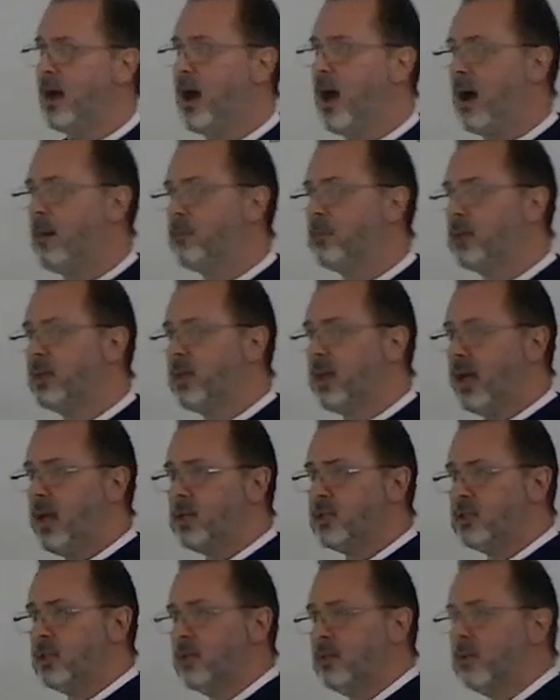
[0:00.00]

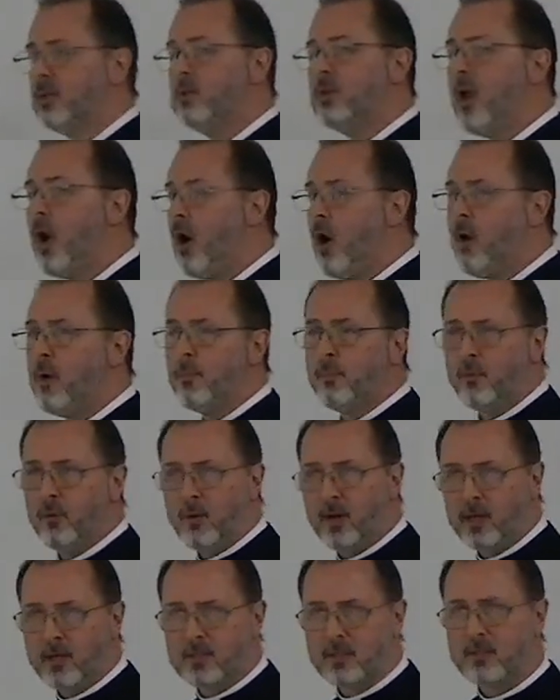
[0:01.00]
obligation. No
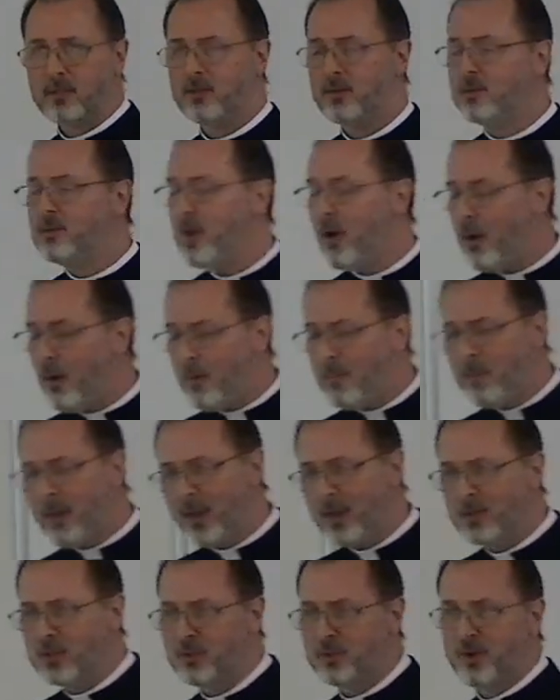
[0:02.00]
priest, no
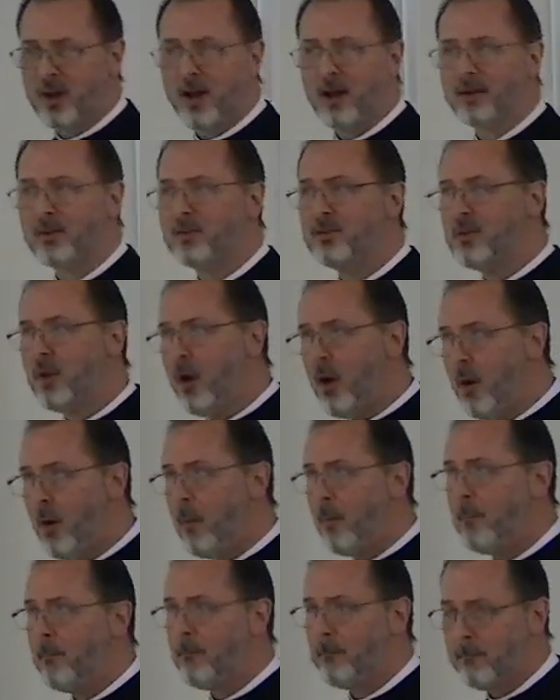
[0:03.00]
patriarch,
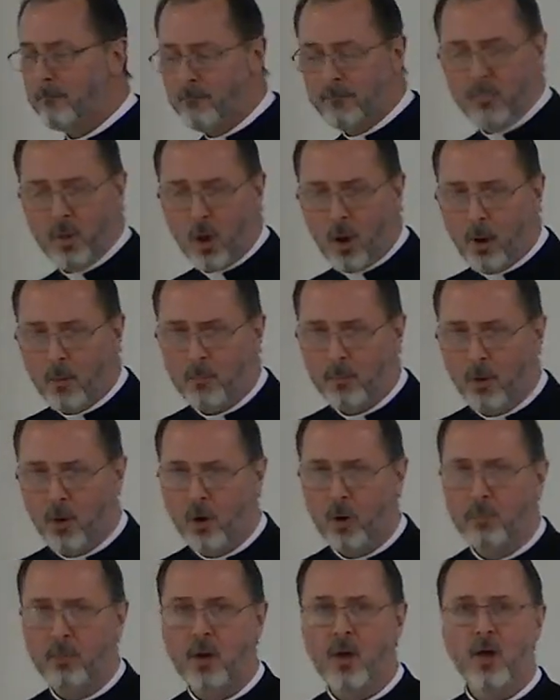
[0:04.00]
no, no
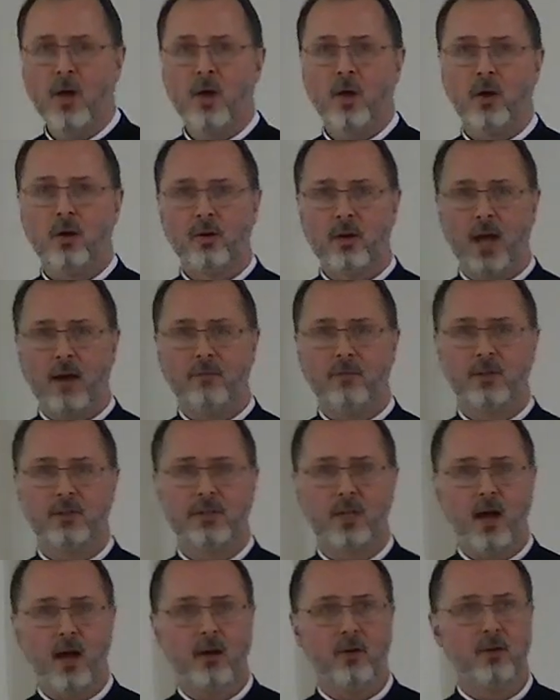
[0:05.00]
pope could ever
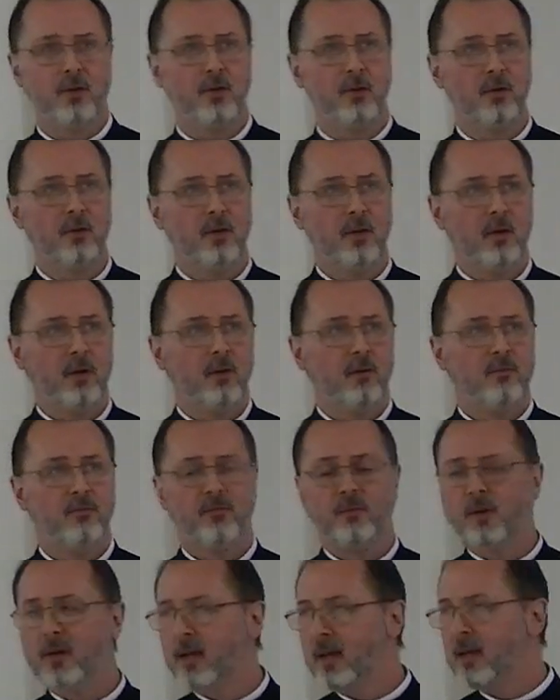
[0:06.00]
tell you,
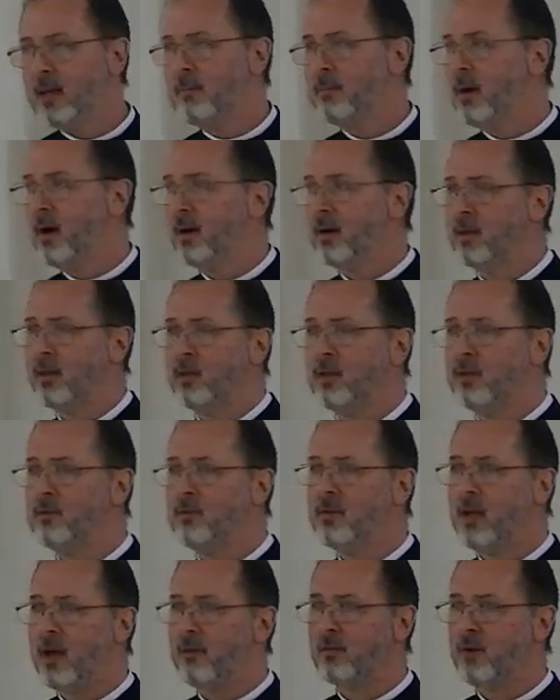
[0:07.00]
forget about it, you
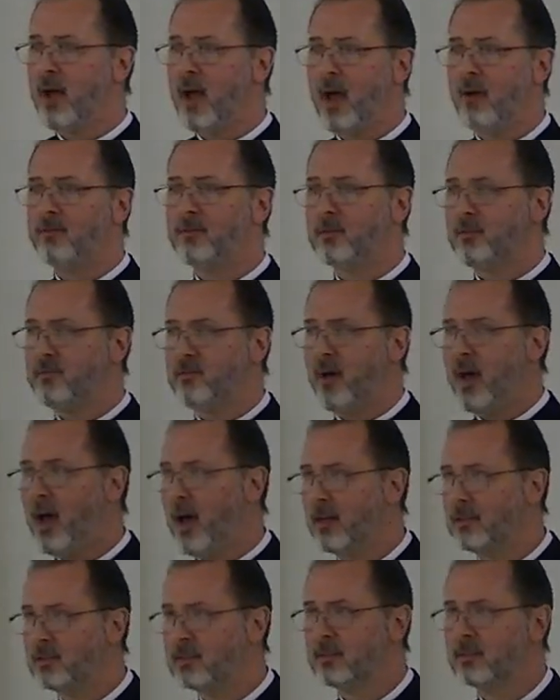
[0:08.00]
never have to
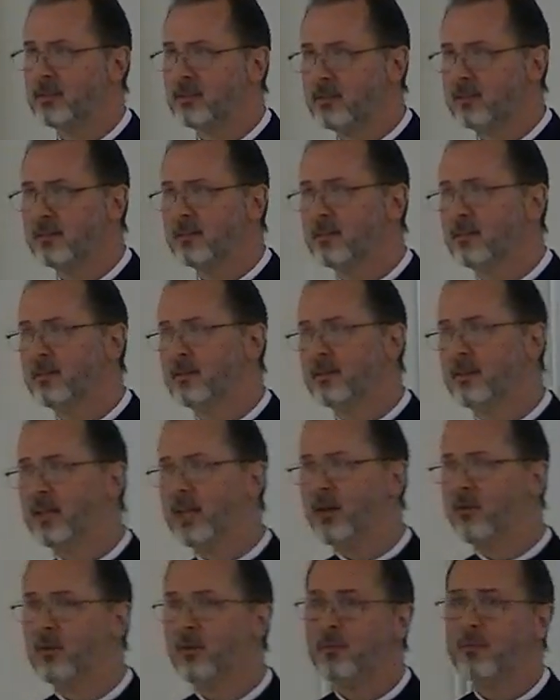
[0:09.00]
fast.
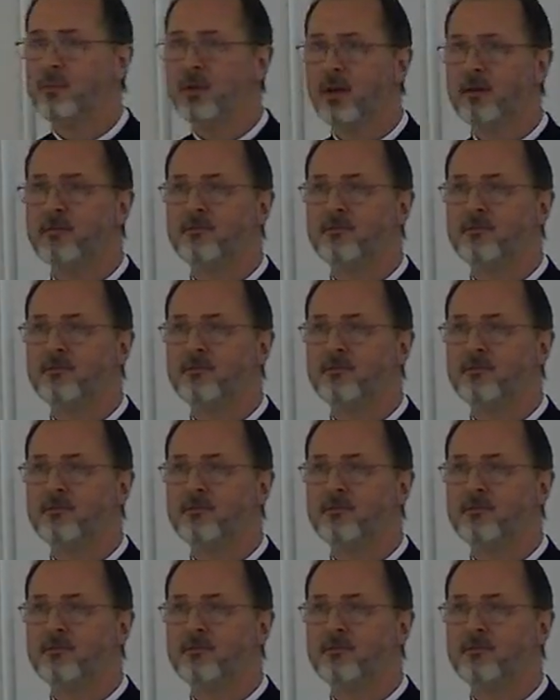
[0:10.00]
It would be a